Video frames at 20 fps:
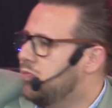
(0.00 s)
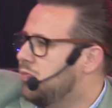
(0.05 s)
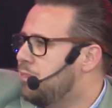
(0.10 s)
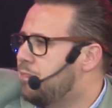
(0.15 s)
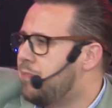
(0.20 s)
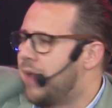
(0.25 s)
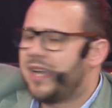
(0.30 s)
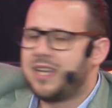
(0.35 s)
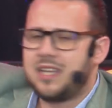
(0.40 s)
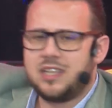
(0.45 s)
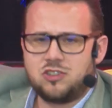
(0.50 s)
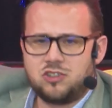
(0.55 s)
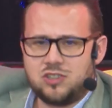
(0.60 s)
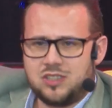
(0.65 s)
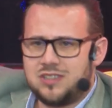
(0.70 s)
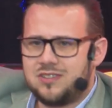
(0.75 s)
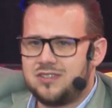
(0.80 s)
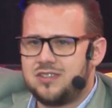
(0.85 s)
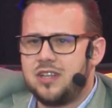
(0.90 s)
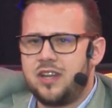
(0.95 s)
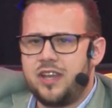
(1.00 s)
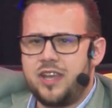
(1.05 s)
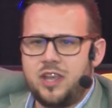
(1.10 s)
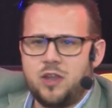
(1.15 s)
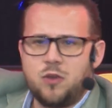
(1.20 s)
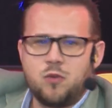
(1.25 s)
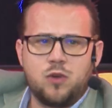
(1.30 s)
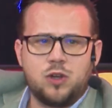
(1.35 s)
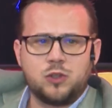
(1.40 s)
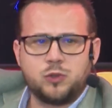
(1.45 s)
package is
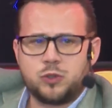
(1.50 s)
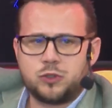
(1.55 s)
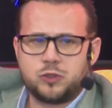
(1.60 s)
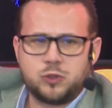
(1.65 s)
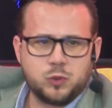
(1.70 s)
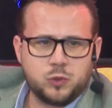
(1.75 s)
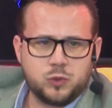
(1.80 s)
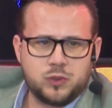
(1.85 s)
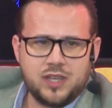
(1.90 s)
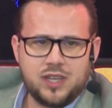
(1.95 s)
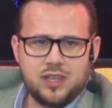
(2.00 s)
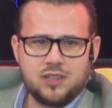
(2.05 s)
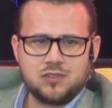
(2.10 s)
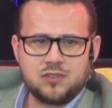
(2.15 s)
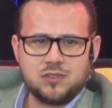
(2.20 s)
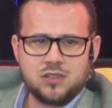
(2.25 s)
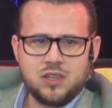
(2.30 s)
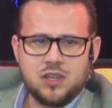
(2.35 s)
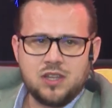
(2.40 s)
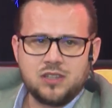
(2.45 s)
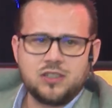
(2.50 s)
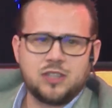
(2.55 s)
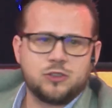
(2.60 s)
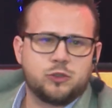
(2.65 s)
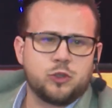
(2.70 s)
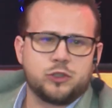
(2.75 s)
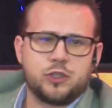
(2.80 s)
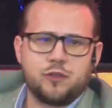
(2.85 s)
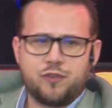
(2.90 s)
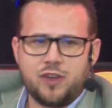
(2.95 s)
delaying 1 or 2 days, then
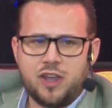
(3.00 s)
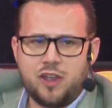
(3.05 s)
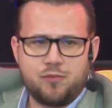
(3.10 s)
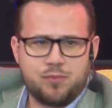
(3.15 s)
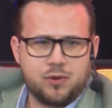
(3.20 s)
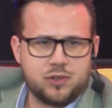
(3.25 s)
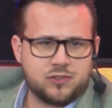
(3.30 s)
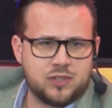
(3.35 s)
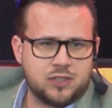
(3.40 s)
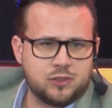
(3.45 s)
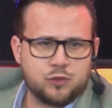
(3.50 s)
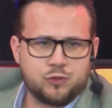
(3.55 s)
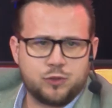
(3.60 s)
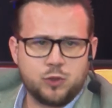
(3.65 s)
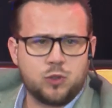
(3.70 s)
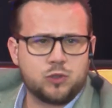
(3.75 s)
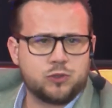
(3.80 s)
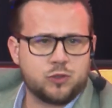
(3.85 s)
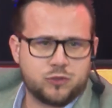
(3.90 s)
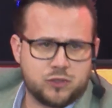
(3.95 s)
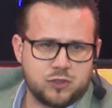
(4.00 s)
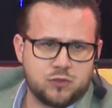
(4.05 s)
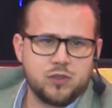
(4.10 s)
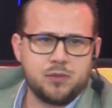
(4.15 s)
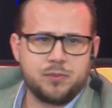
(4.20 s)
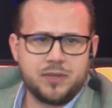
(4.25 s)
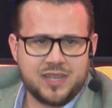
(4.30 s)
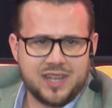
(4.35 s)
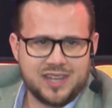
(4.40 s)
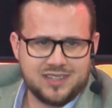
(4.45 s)
35% of the orders, it will
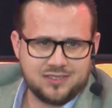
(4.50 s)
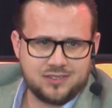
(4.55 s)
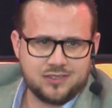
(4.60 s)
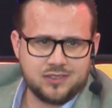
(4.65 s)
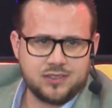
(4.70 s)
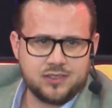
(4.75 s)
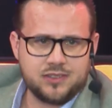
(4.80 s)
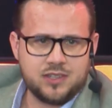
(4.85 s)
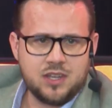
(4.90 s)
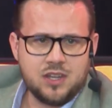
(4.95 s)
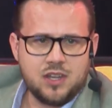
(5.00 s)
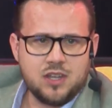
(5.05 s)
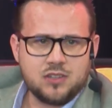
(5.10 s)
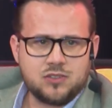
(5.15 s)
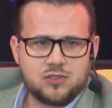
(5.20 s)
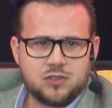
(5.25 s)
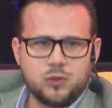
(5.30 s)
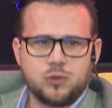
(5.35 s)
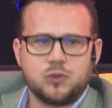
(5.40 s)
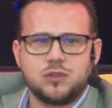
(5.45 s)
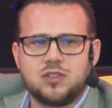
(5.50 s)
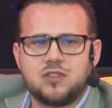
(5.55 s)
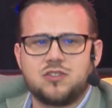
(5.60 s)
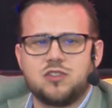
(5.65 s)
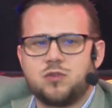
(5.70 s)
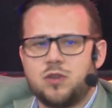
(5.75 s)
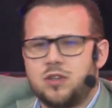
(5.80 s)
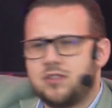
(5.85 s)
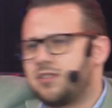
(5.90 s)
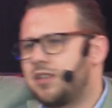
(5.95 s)
be cancelled. So this is
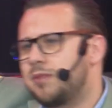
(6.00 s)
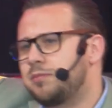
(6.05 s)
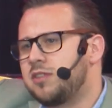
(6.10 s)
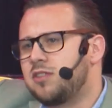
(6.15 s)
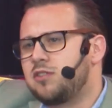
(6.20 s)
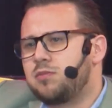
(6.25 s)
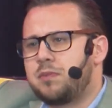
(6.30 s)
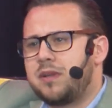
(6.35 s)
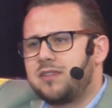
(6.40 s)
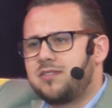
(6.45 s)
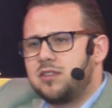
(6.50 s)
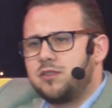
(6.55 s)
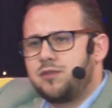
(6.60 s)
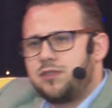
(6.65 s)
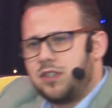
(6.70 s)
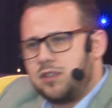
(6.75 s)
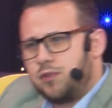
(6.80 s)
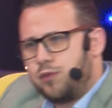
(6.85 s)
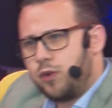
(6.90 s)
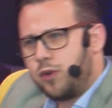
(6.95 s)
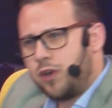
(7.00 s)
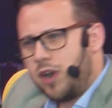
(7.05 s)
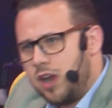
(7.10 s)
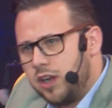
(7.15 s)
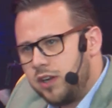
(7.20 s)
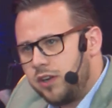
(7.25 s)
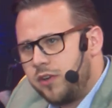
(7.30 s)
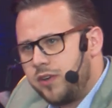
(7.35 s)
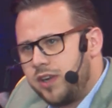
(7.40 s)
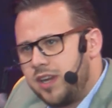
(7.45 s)
something specific for
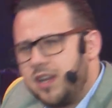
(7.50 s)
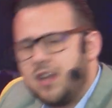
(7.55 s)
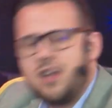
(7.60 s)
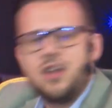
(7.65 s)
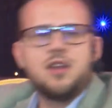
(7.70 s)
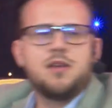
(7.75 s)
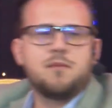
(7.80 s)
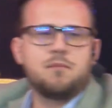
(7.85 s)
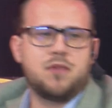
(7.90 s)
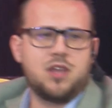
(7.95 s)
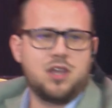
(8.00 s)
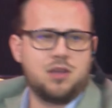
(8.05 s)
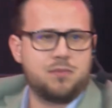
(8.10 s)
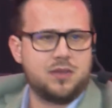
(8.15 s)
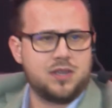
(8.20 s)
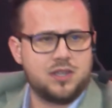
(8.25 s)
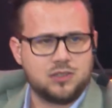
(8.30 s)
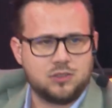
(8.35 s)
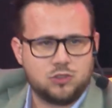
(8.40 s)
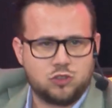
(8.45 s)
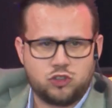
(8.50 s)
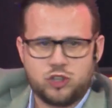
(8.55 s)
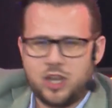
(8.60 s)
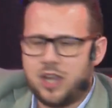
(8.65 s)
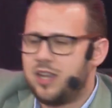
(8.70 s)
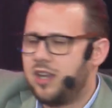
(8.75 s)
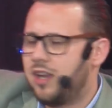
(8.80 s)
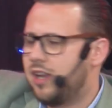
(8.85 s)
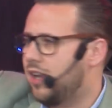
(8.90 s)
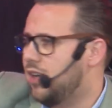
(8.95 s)
Hungary. Maybe in
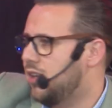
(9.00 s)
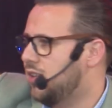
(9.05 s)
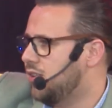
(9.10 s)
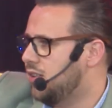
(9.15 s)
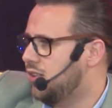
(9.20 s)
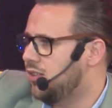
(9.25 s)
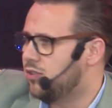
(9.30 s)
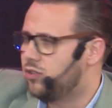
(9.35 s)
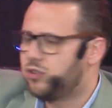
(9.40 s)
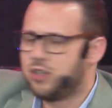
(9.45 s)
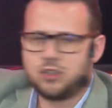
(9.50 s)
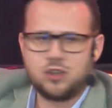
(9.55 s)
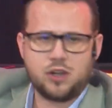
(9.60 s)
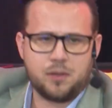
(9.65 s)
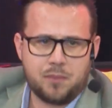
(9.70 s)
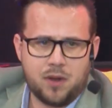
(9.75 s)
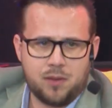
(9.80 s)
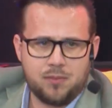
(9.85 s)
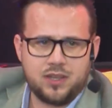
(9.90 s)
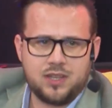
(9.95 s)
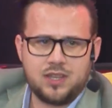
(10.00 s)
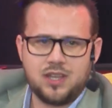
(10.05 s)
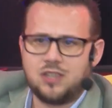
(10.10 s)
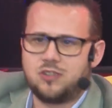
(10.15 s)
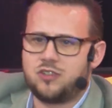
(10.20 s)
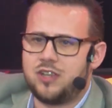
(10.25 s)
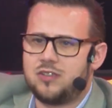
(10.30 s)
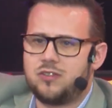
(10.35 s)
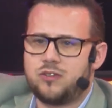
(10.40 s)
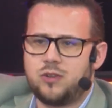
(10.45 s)
Czechia, in Czech Republic, it's
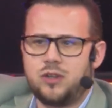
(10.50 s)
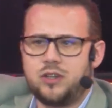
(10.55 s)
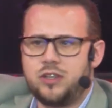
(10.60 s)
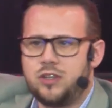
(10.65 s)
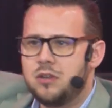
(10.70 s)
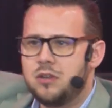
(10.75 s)
actually